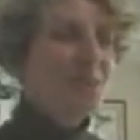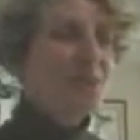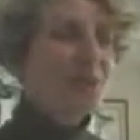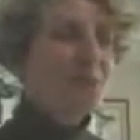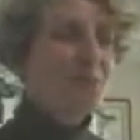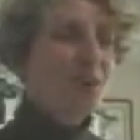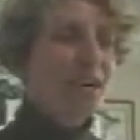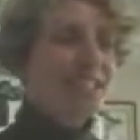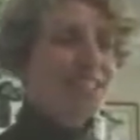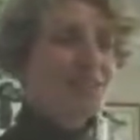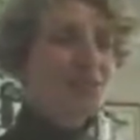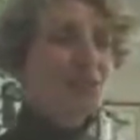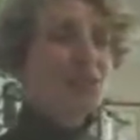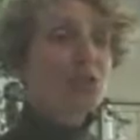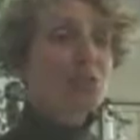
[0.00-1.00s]
Well, Bryony,
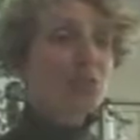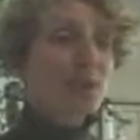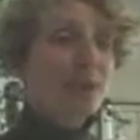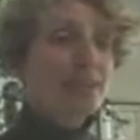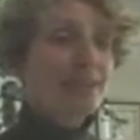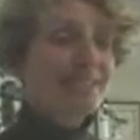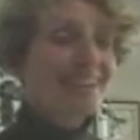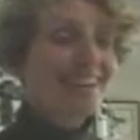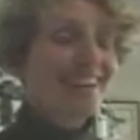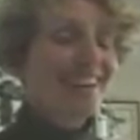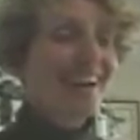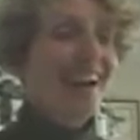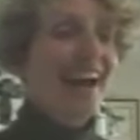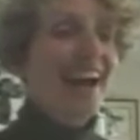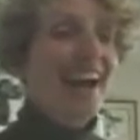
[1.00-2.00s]
those are your breasts,
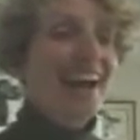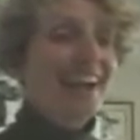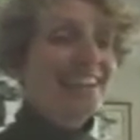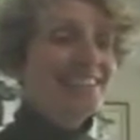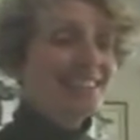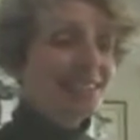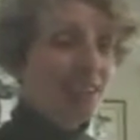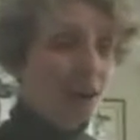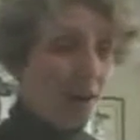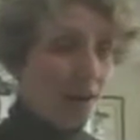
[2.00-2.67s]
and